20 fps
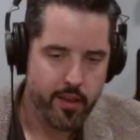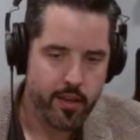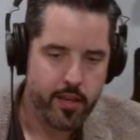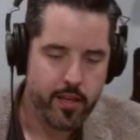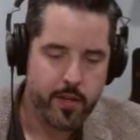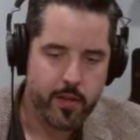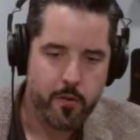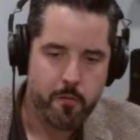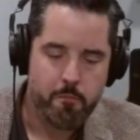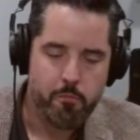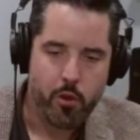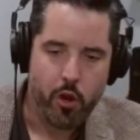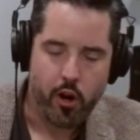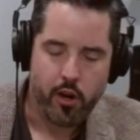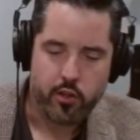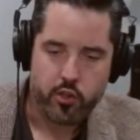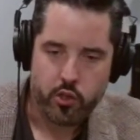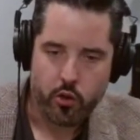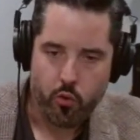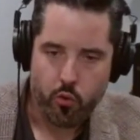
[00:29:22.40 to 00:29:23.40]
All
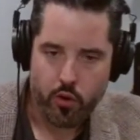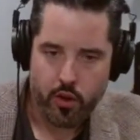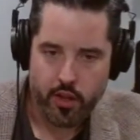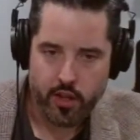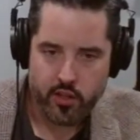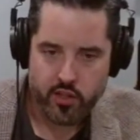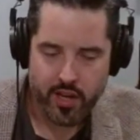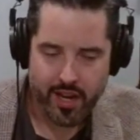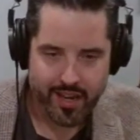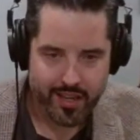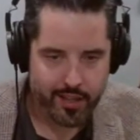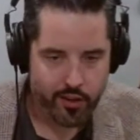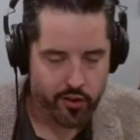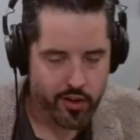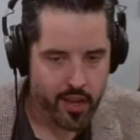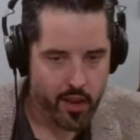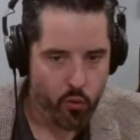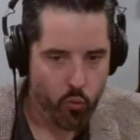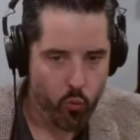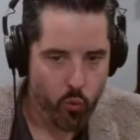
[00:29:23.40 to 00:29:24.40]
right, so it's not clear
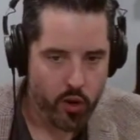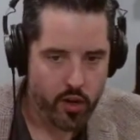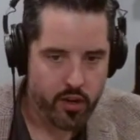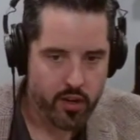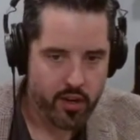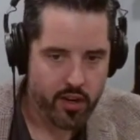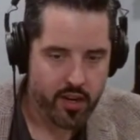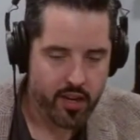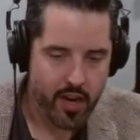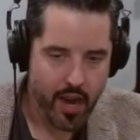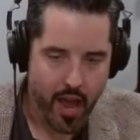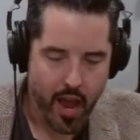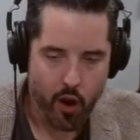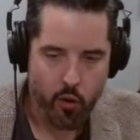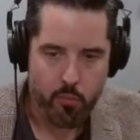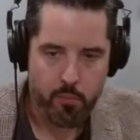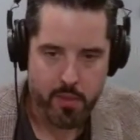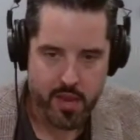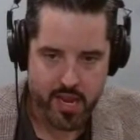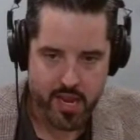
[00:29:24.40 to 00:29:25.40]
yet what
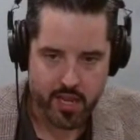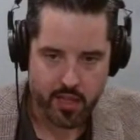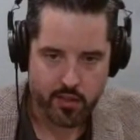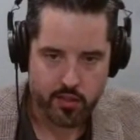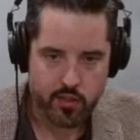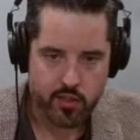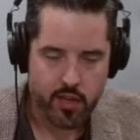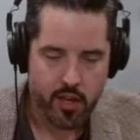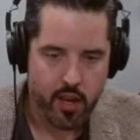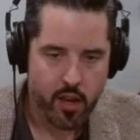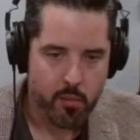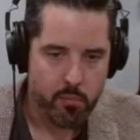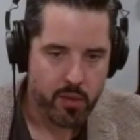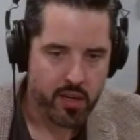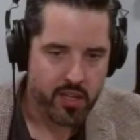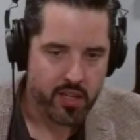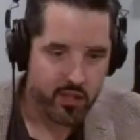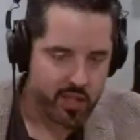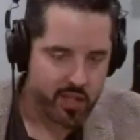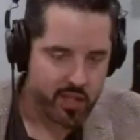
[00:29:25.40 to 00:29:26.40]
Hnau means, but
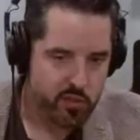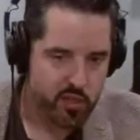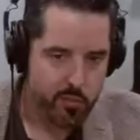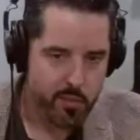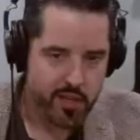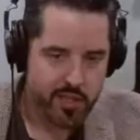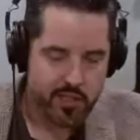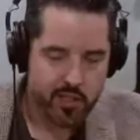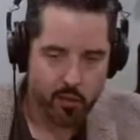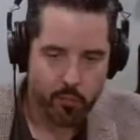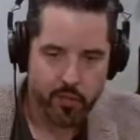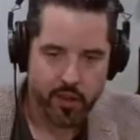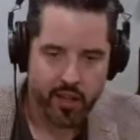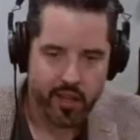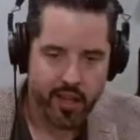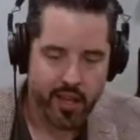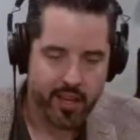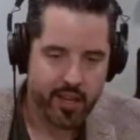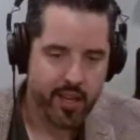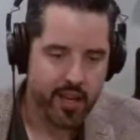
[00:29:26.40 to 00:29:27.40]
it seems to mean something
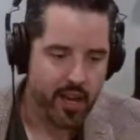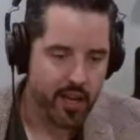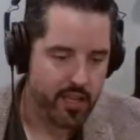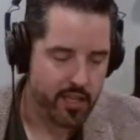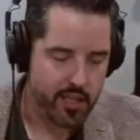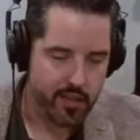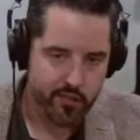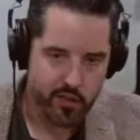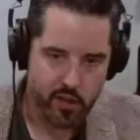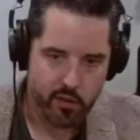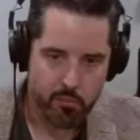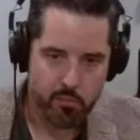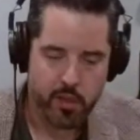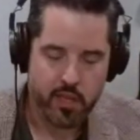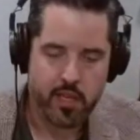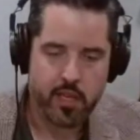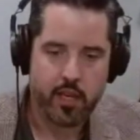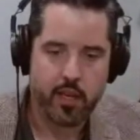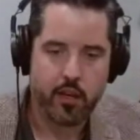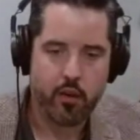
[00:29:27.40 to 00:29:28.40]
like a living
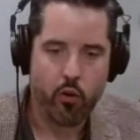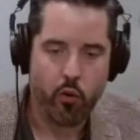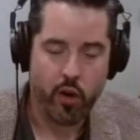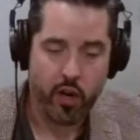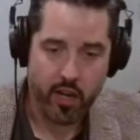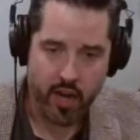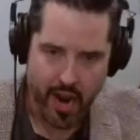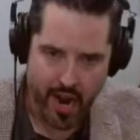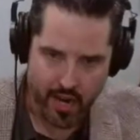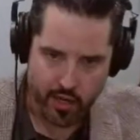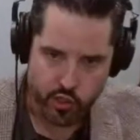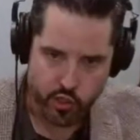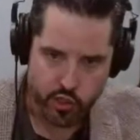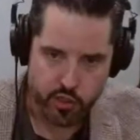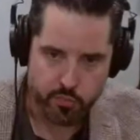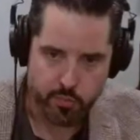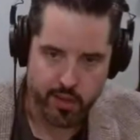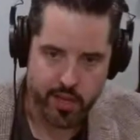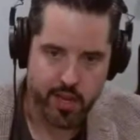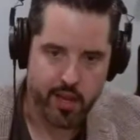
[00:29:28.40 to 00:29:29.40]
being or
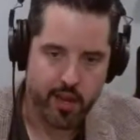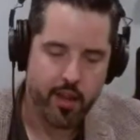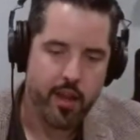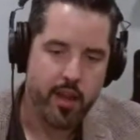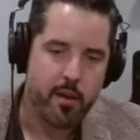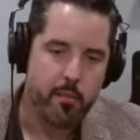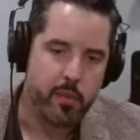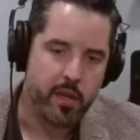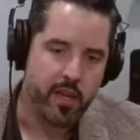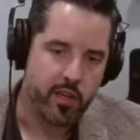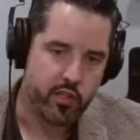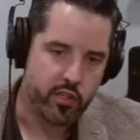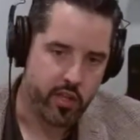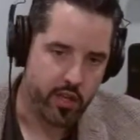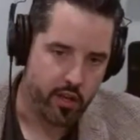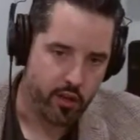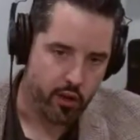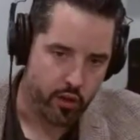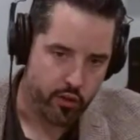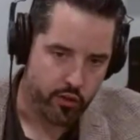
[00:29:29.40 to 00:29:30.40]
conscious being, because
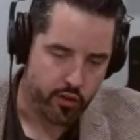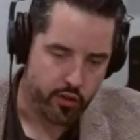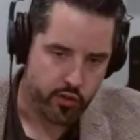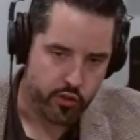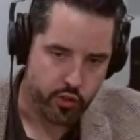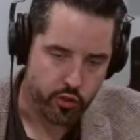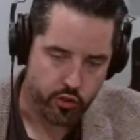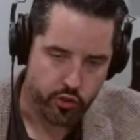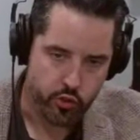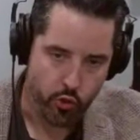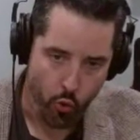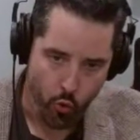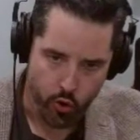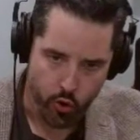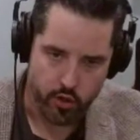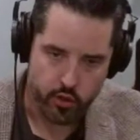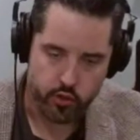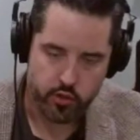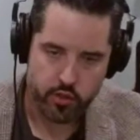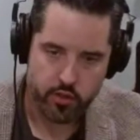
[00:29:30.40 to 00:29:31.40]
the
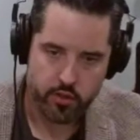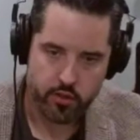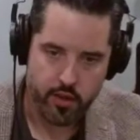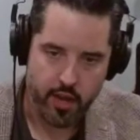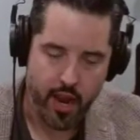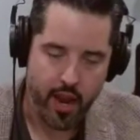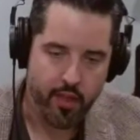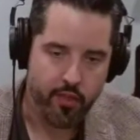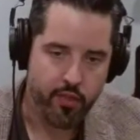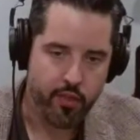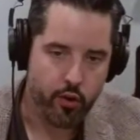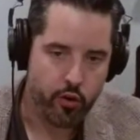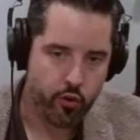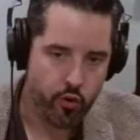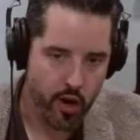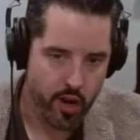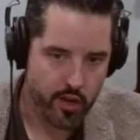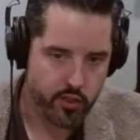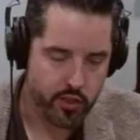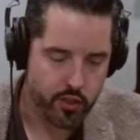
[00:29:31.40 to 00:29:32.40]
Sorns and the
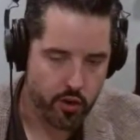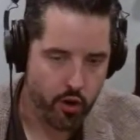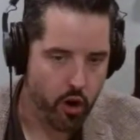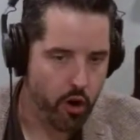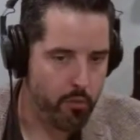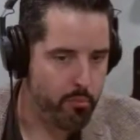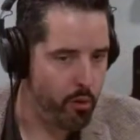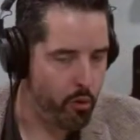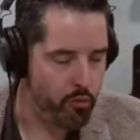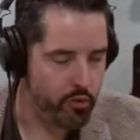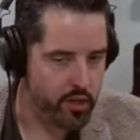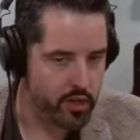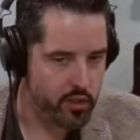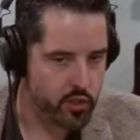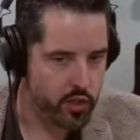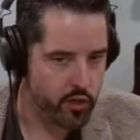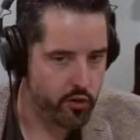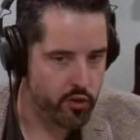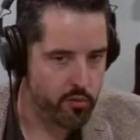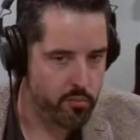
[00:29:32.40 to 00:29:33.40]
Hrasa are both
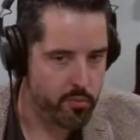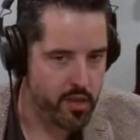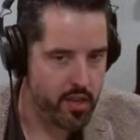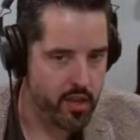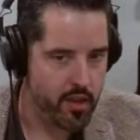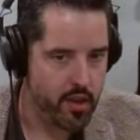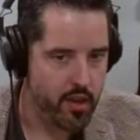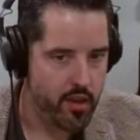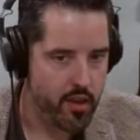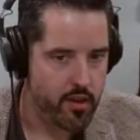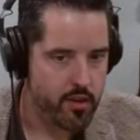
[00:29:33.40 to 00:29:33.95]
considered to be